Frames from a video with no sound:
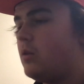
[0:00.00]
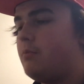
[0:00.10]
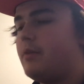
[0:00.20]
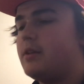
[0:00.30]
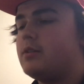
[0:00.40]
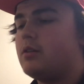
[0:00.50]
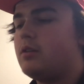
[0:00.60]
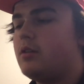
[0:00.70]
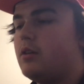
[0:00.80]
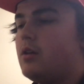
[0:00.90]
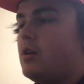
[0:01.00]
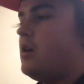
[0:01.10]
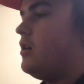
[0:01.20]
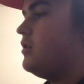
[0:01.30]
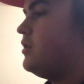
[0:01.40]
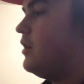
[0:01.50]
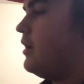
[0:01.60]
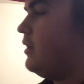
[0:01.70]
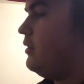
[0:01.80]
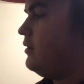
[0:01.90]
basically, to
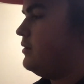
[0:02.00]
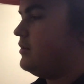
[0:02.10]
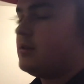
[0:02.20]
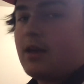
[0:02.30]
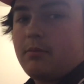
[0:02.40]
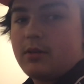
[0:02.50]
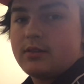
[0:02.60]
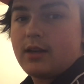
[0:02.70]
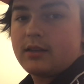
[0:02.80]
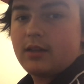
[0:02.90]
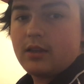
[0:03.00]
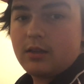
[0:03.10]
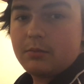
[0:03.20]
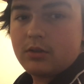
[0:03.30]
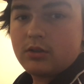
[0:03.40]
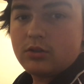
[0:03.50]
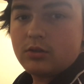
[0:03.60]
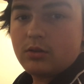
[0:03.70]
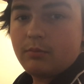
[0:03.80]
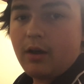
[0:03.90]
get the same exact image,
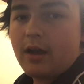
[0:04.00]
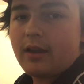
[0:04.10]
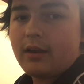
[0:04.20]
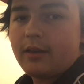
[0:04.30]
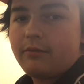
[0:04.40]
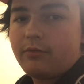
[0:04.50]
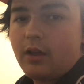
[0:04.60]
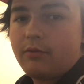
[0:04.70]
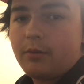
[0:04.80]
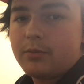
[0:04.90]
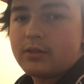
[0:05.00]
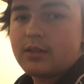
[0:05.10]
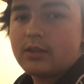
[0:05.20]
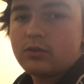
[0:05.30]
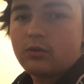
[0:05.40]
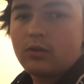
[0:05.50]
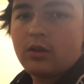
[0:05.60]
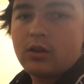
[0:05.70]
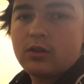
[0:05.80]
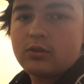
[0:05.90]
but I kind of like, I flipped the stencil,
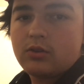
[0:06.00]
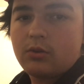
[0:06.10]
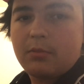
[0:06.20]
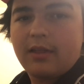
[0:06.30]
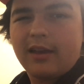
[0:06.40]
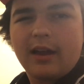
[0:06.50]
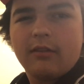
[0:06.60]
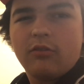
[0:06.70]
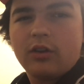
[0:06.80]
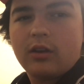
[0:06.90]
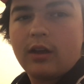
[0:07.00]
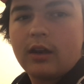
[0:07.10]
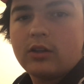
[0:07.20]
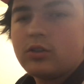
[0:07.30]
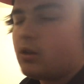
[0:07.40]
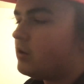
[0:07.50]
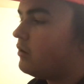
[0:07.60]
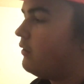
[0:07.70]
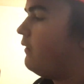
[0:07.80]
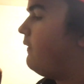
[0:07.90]
so it'd be like kind of looking at each other.
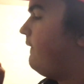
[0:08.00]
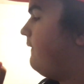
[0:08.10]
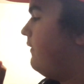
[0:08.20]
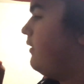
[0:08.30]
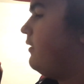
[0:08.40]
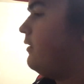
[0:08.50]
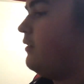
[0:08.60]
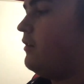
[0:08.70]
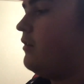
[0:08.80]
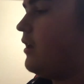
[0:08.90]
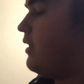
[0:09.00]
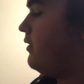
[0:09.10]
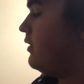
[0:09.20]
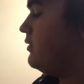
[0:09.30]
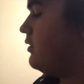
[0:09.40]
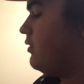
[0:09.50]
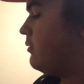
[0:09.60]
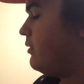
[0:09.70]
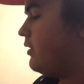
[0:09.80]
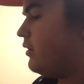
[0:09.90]
I think it's gonna look
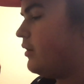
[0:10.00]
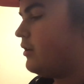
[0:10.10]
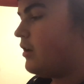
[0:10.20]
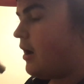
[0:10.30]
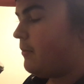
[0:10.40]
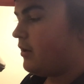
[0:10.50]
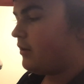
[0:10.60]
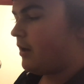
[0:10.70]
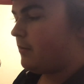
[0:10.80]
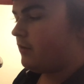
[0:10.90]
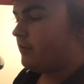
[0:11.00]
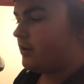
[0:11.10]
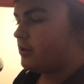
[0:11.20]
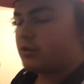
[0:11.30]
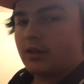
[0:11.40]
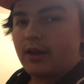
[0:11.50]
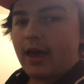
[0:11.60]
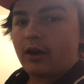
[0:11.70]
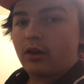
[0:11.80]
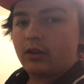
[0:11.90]
pretty clean. I'm gonna, I'm gonna finish the
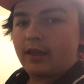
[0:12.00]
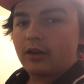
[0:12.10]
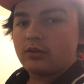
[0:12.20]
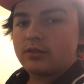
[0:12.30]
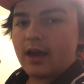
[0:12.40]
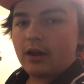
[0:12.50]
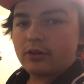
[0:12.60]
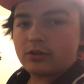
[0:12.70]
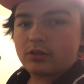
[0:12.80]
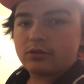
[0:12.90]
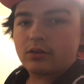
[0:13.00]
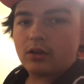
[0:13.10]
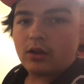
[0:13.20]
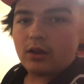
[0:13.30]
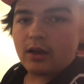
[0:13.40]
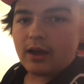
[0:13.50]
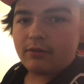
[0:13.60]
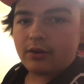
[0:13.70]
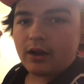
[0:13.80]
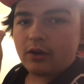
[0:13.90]
neck that goes down, it's just, I,
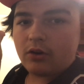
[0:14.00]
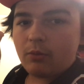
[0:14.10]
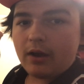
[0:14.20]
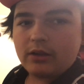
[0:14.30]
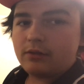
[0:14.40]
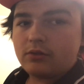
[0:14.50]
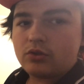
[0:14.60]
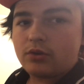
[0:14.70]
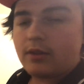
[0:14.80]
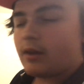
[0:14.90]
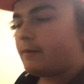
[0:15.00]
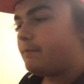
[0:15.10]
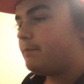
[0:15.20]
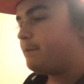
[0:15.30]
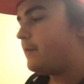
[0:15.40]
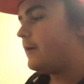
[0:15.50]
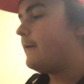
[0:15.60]
I don't know why I drew that, but